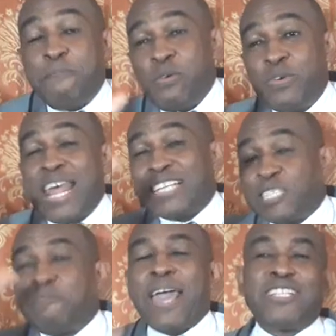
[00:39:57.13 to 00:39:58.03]
people would
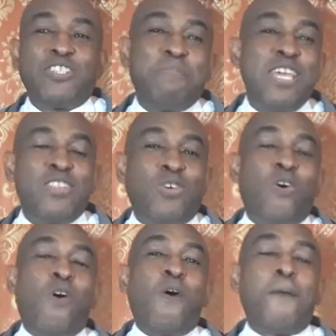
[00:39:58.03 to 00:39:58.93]
expect to be in the
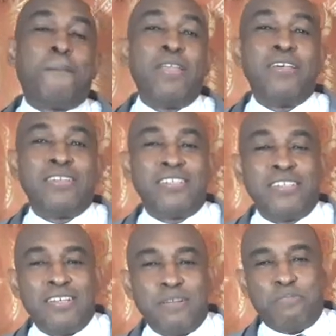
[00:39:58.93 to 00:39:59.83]
home?
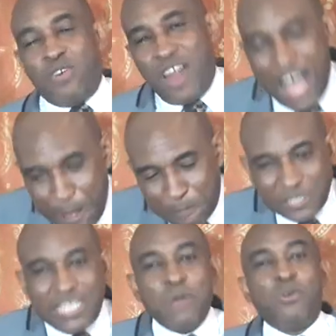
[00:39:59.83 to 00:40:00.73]
Perhaps